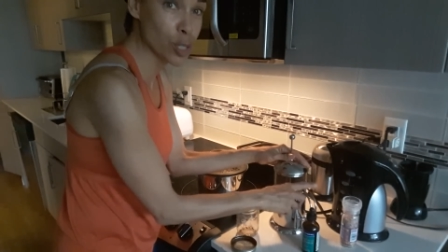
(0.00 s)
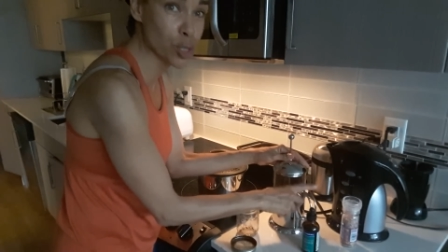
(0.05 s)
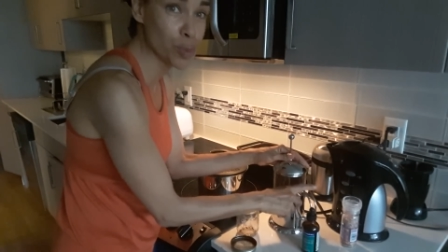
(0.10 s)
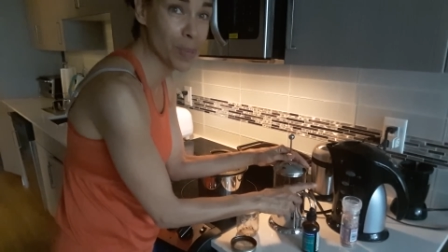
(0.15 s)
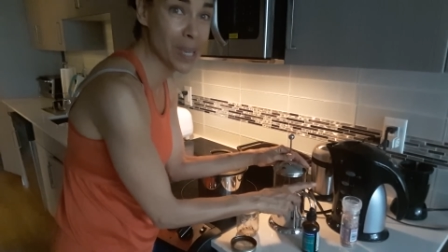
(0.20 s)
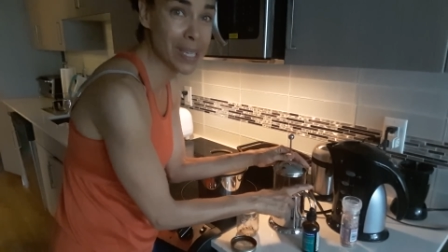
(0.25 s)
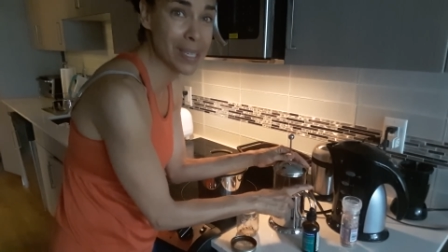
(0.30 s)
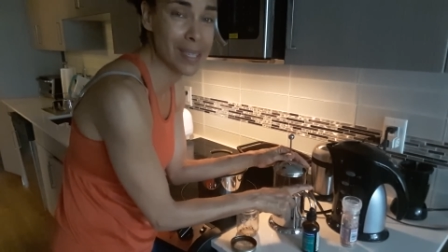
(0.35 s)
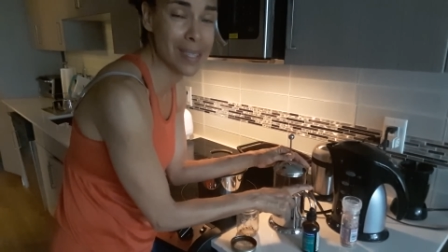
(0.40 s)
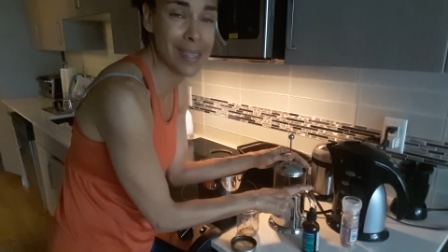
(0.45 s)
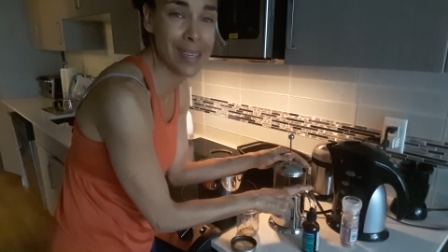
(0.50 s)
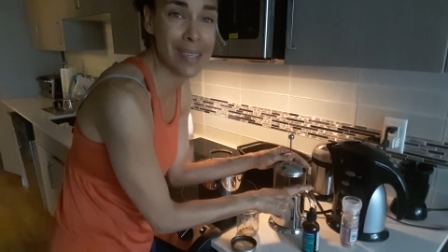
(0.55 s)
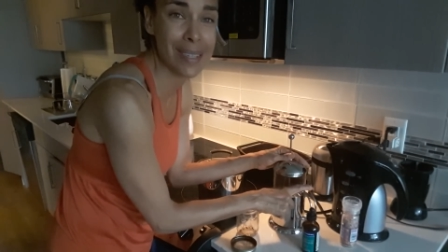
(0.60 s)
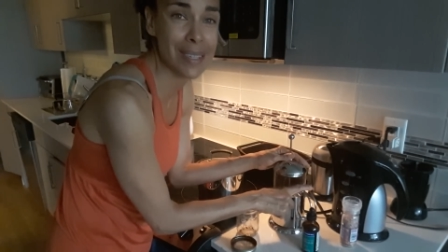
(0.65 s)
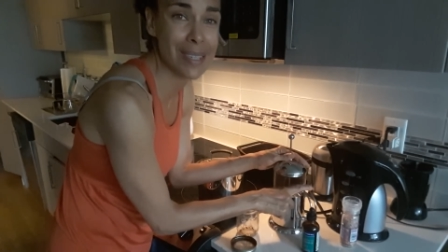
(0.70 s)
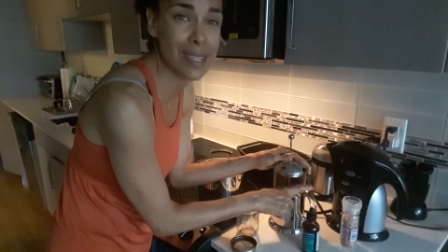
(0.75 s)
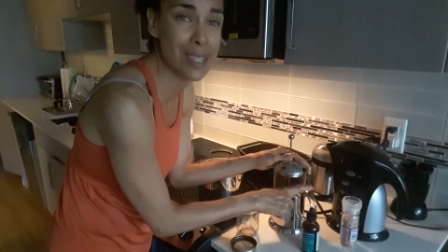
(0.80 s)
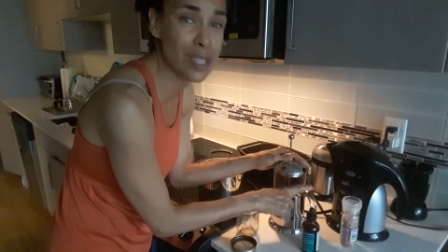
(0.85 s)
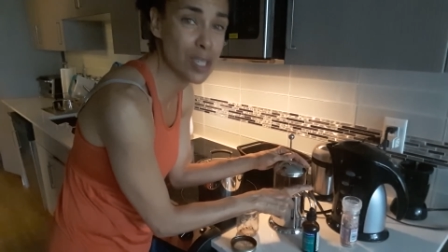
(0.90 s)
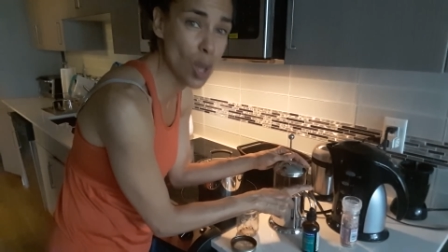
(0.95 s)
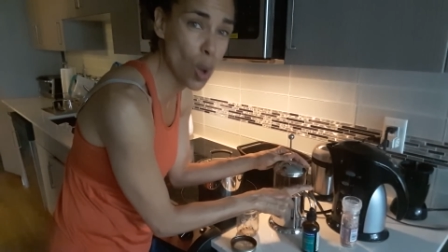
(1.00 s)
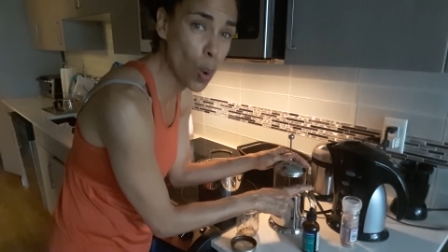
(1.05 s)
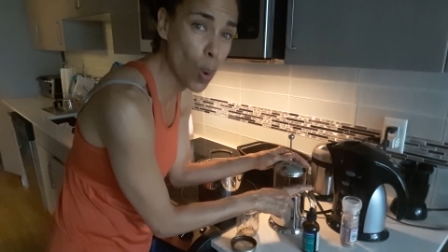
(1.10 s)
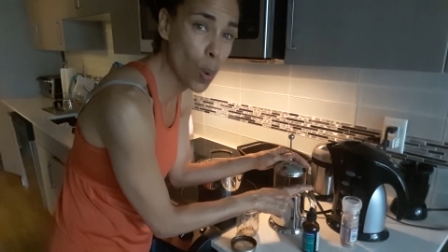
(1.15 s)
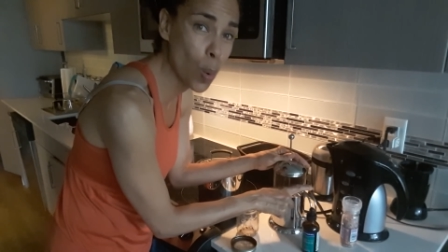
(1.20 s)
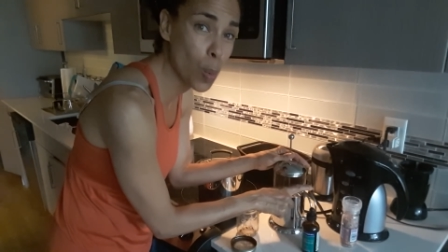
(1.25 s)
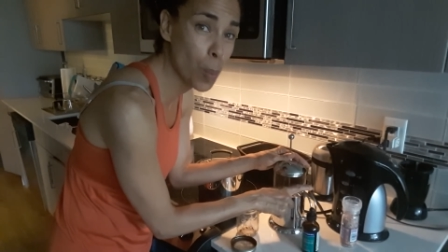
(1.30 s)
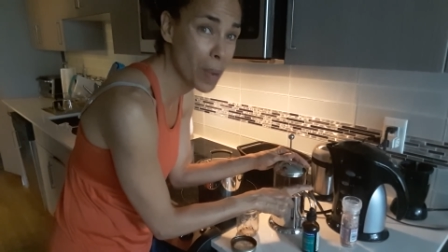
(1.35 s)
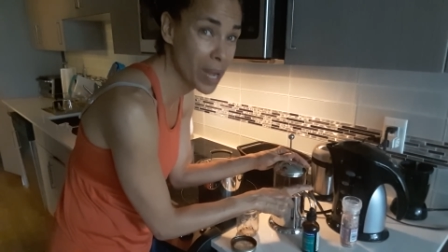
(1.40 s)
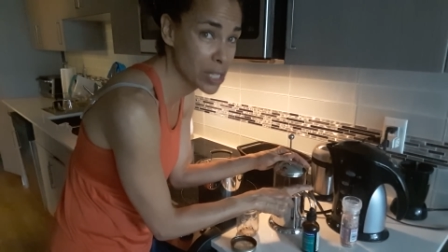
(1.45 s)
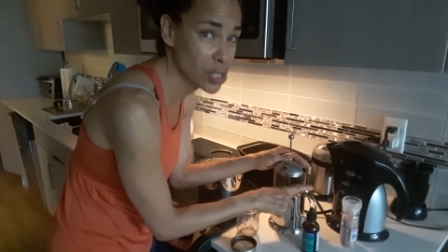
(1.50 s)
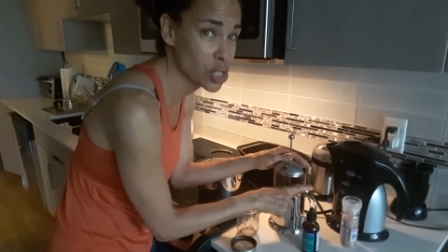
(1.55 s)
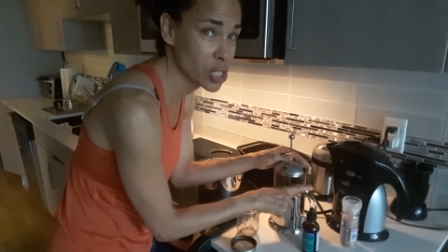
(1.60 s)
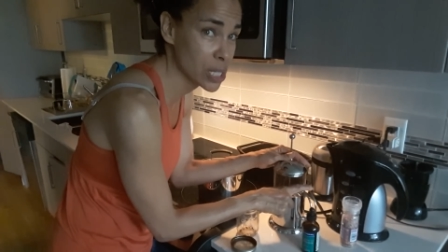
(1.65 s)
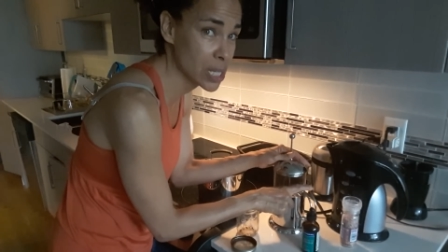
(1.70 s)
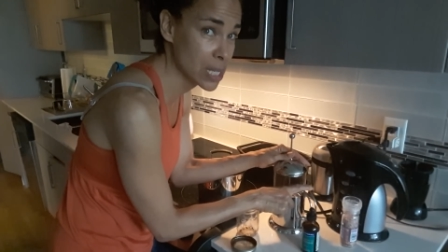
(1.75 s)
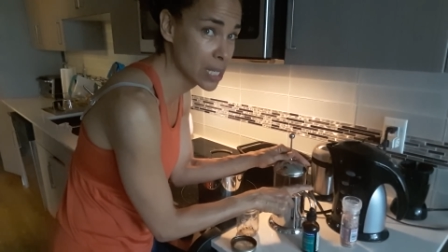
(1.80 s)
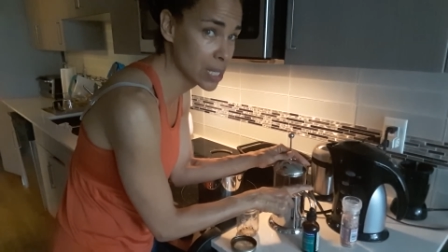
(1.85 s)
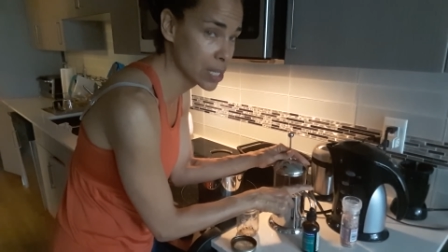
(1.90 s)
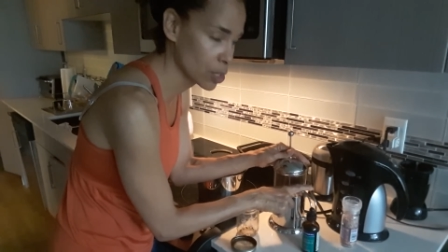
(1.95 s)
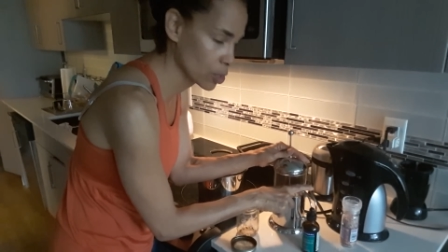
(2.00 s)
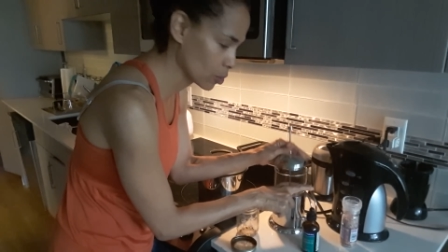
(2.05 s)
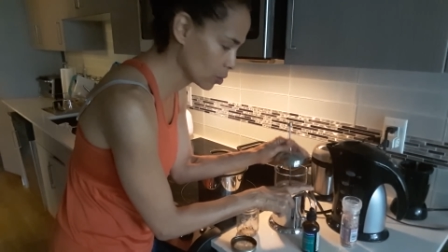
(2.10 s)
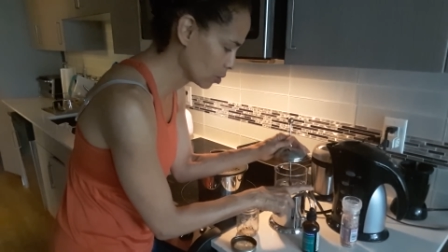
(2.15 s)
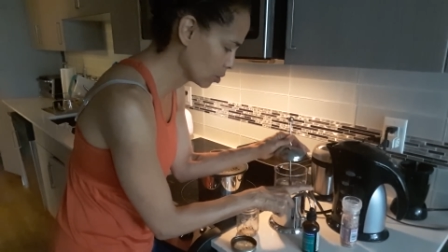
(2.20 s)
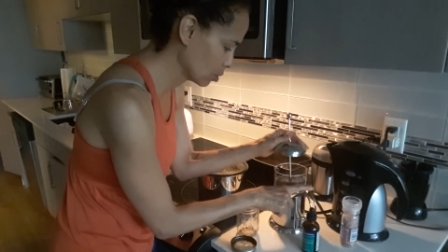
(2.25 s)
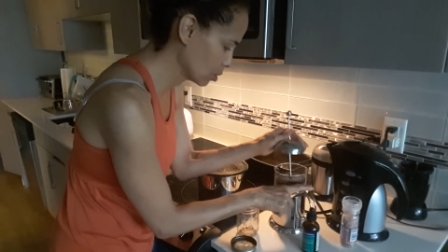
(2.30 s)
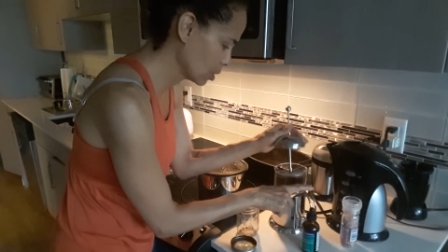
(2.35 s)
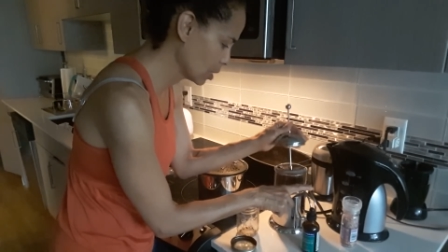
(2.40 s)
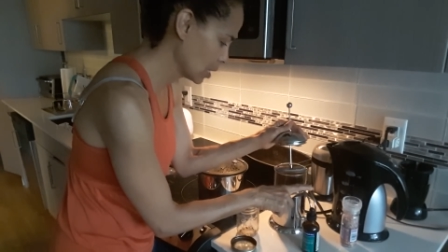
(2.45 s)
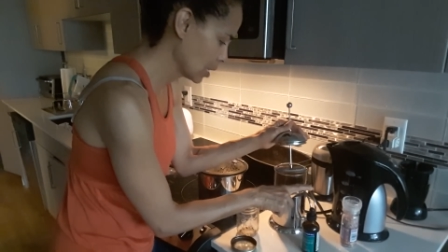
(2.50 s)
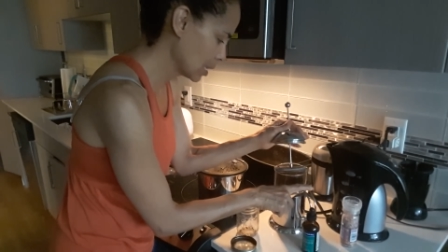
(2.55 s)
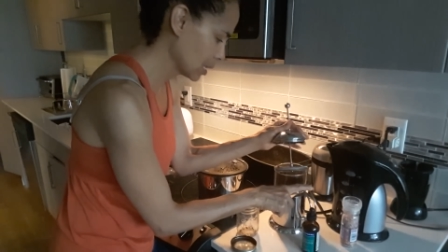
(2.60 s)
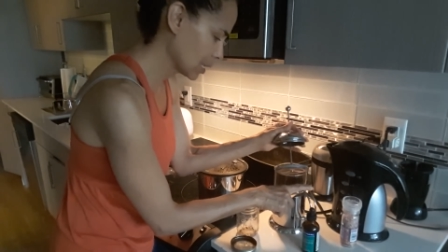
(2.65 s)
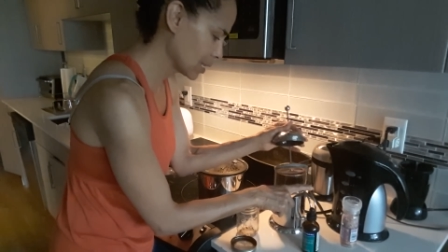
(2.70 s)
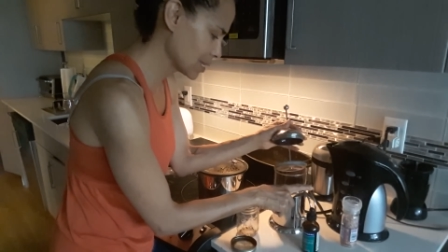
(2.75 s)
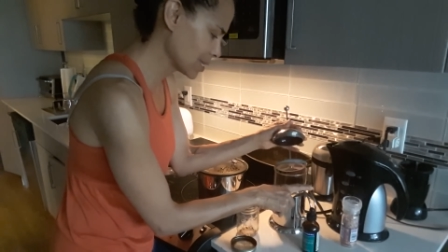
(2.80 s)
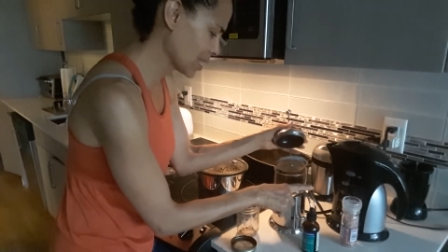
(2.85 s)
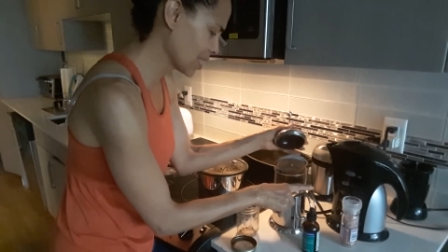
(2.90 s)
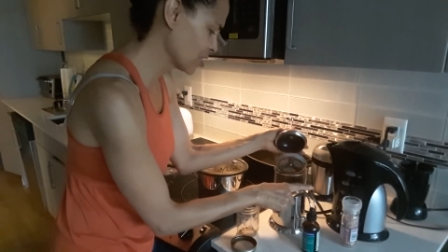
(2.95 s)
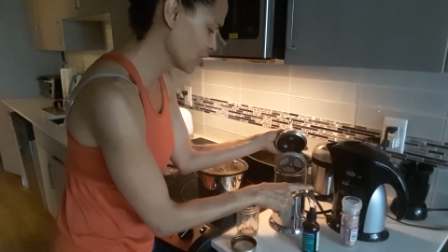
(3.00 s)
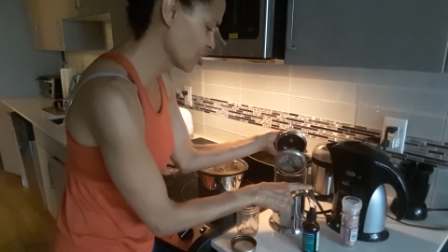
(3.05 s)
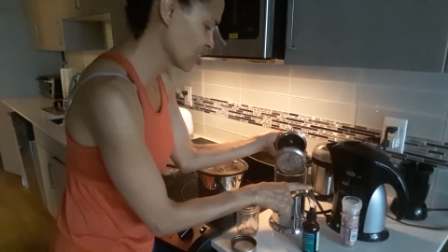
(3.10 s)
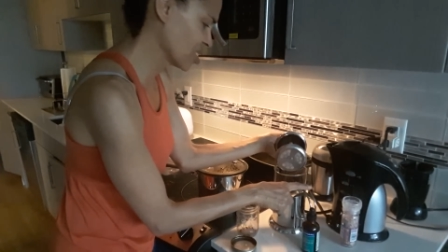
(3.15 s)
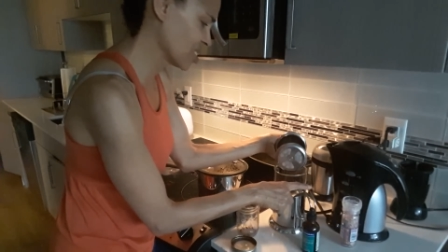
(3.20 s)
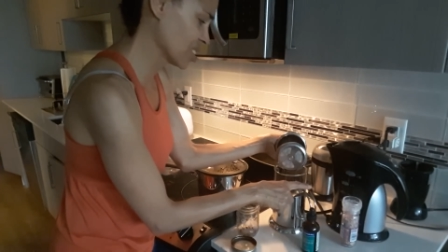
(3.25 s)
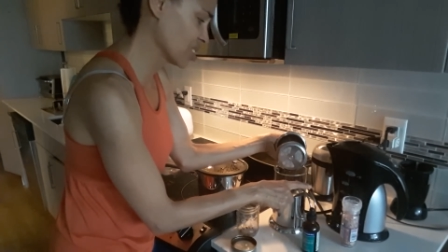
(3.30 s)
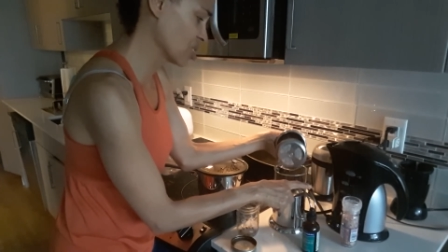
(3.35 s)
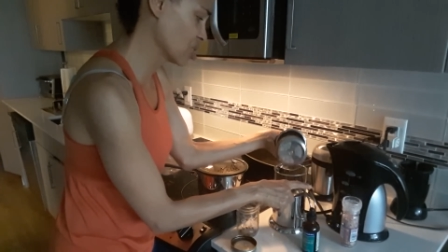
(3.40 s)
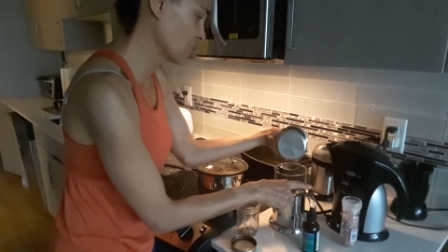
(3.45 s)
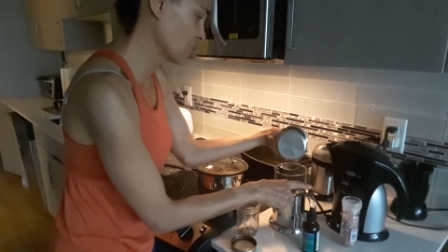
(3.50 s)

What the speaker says: which makes things so much easier because the